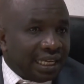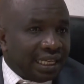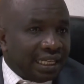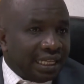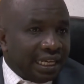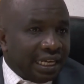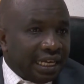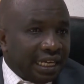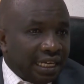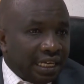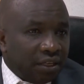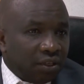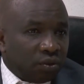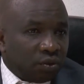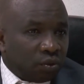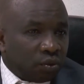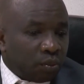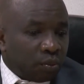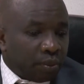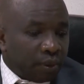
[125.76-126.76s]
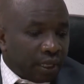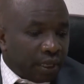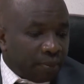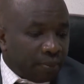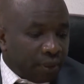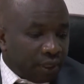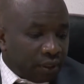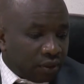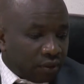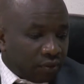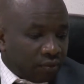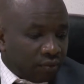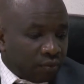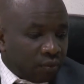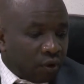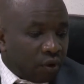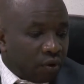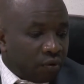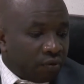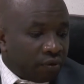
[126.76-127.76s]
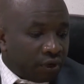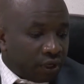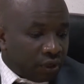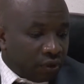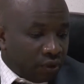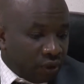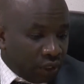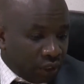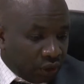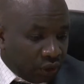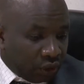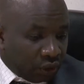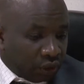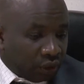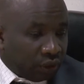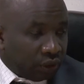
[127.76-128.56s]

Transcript: they need to be a bit of more regulation.